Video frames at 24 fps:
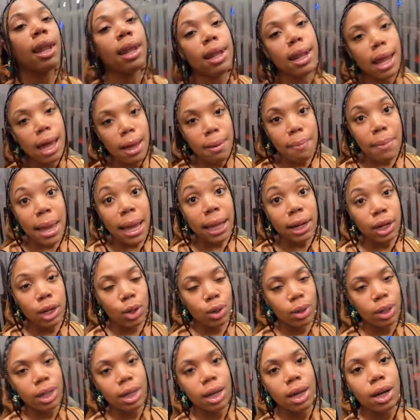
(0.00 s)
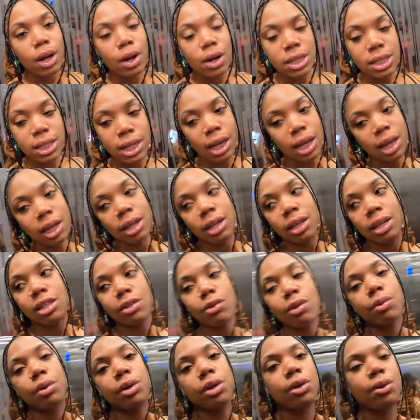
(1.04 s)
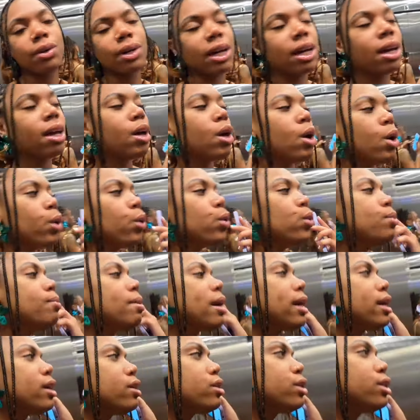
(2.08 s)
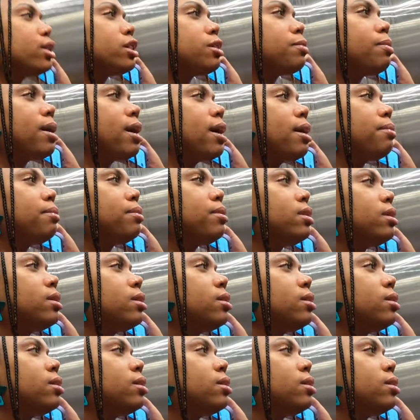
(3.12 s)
La Magnolia, Cartagena. That's where we're going. Oh, my ears just popped.